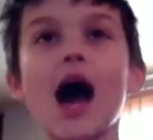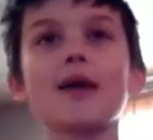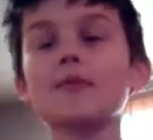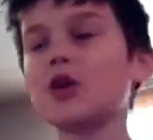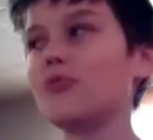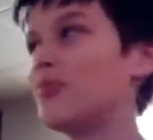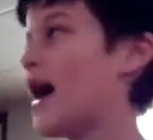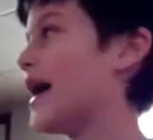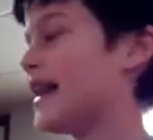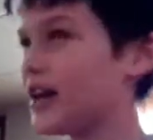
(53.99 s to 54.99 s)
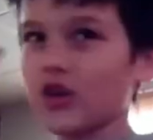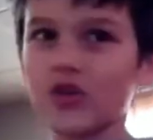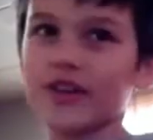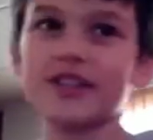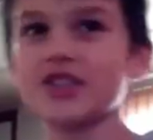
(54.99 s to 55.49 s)
I'm going to buy like a
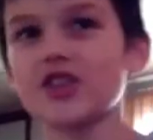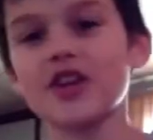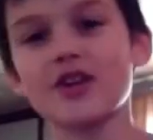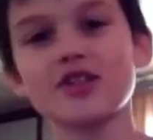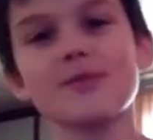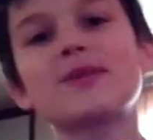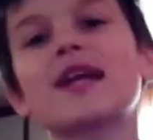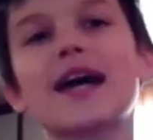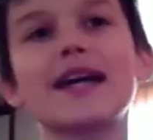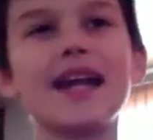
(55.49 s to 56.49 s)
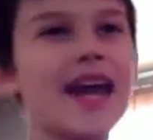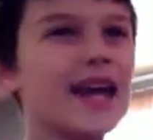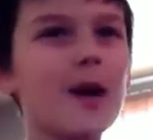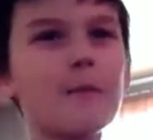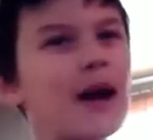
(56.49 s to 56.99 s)
green screen or something I can
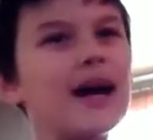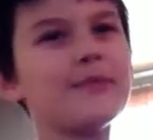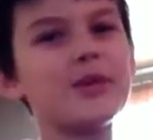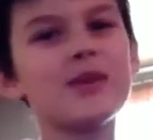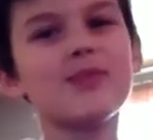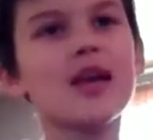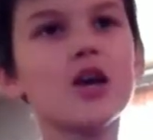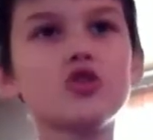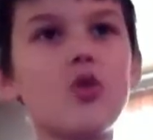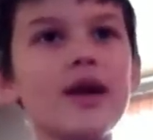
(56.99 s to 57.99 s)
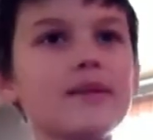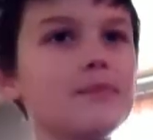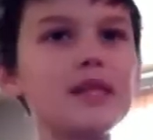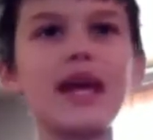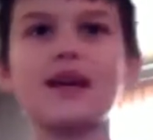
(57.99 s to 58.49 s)
hang up behind me so I can
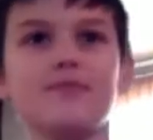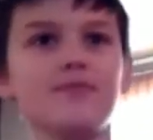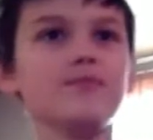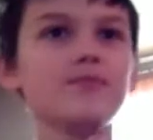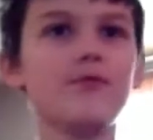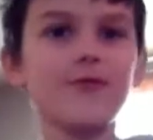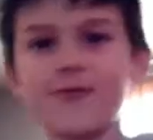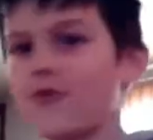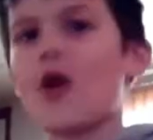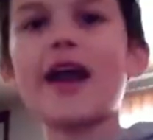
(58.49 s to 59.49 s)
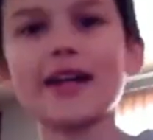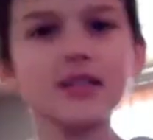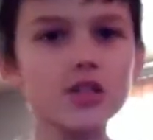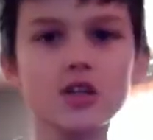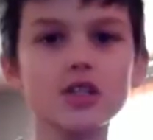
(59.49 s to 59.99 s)
be like a
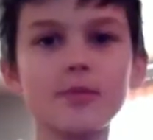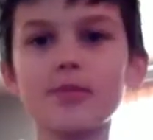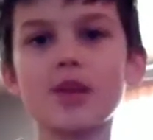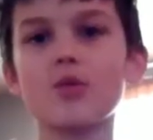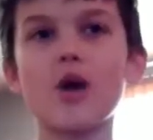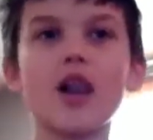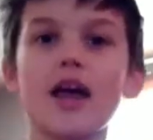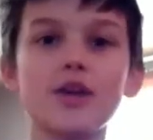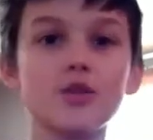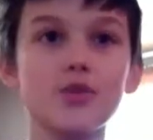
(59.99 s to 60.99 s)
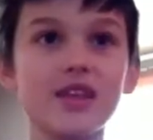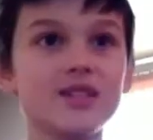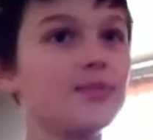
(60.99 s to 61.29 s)
France or something while I do this.